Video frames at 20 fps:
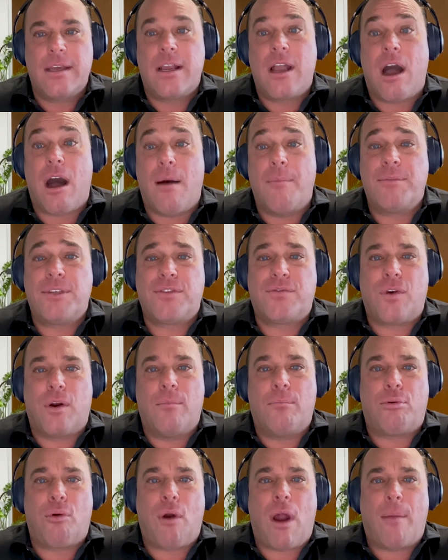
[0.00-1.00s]
comes
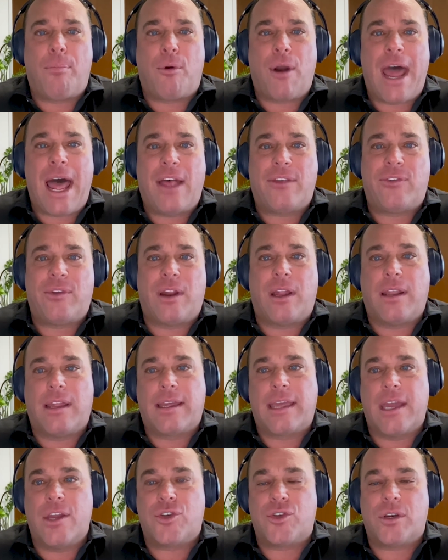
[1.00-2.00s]
from proper asset
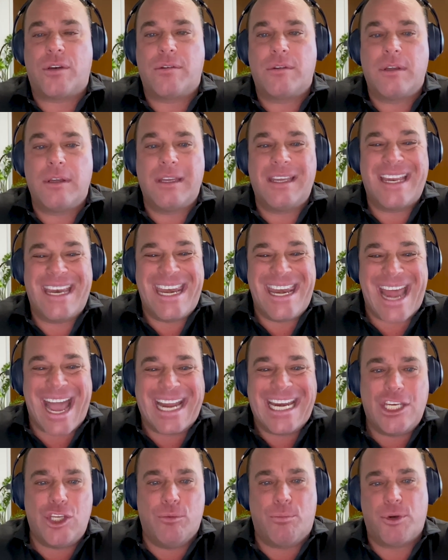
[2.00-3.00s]
allocation.
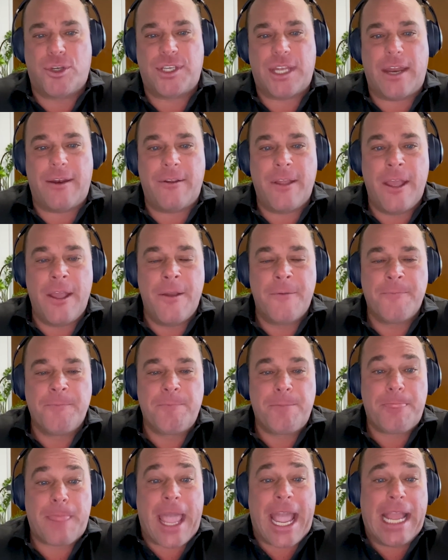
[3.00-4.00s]
92%.
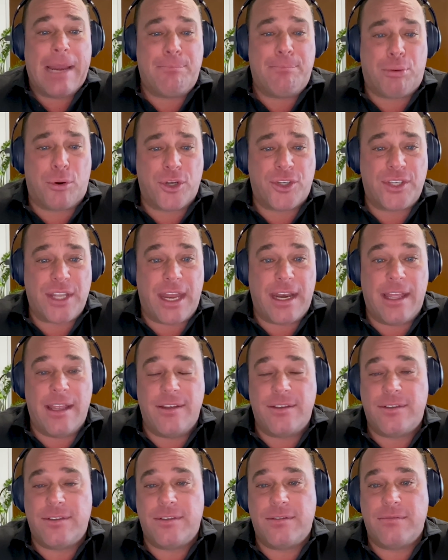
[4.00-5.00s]
8%
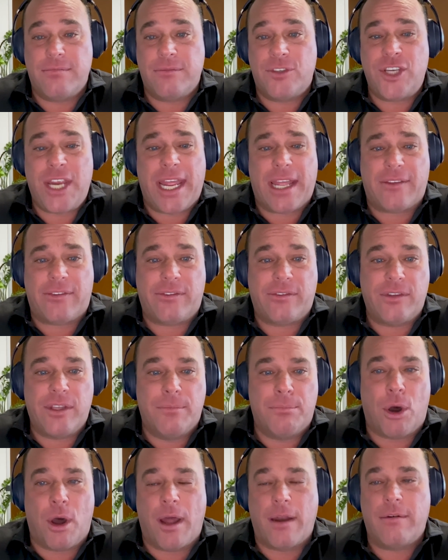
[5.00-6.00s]
is chance.
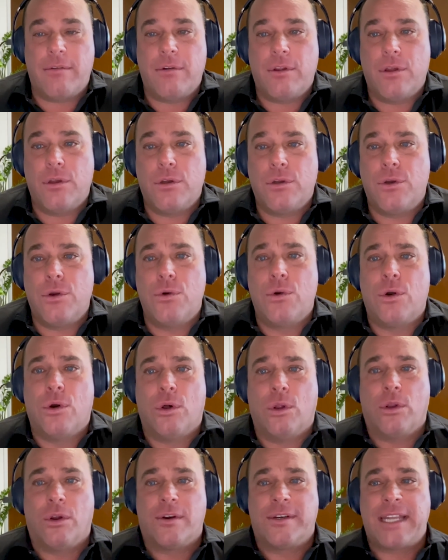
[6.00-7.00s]
You bought
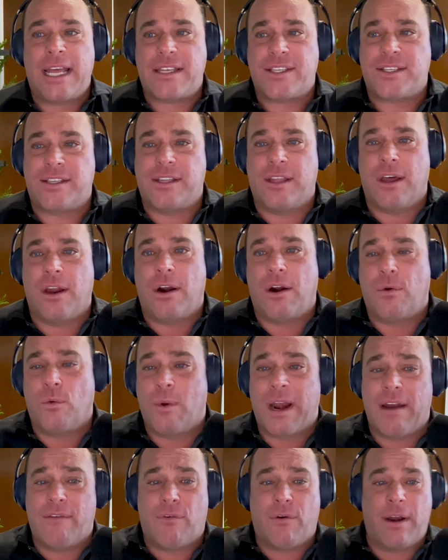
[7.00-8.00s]
Google or Tesla or
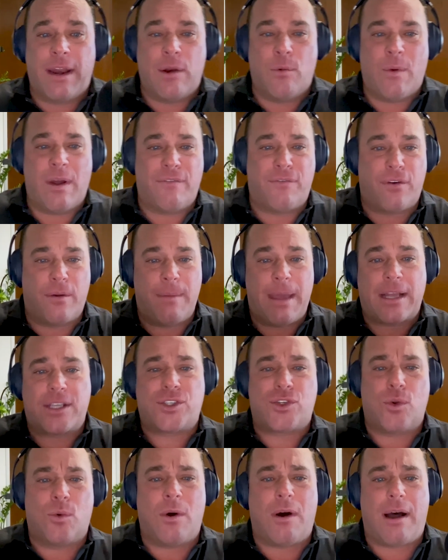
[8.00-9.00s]
whatever, and it went from
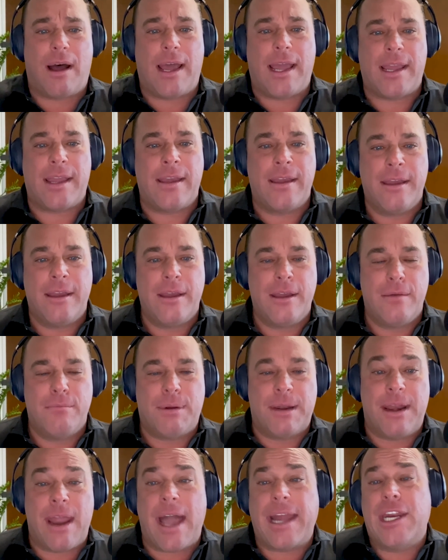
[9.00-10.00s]
X to Y.
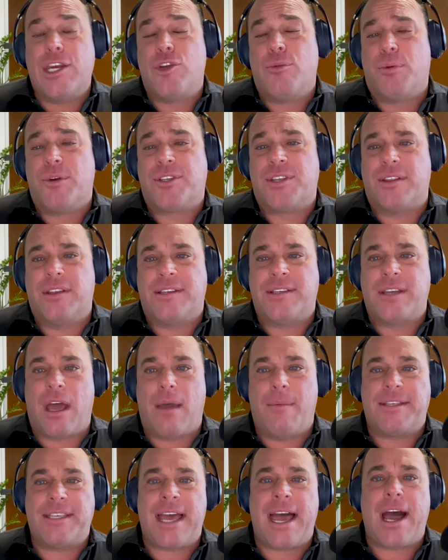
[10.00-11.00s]
But 92% of the
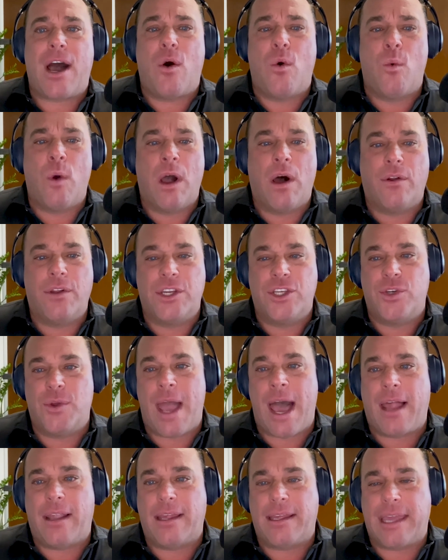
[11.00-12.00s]
time, it's how well did you
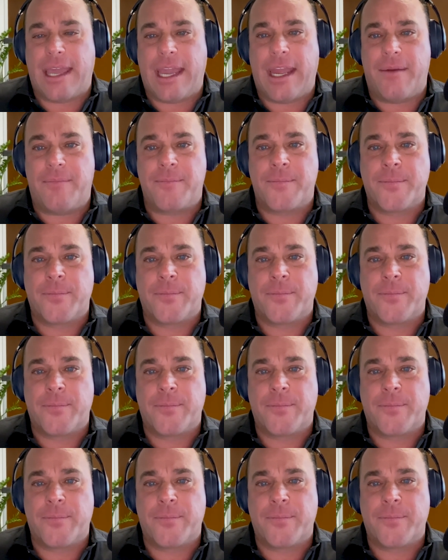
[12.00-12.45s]
allocate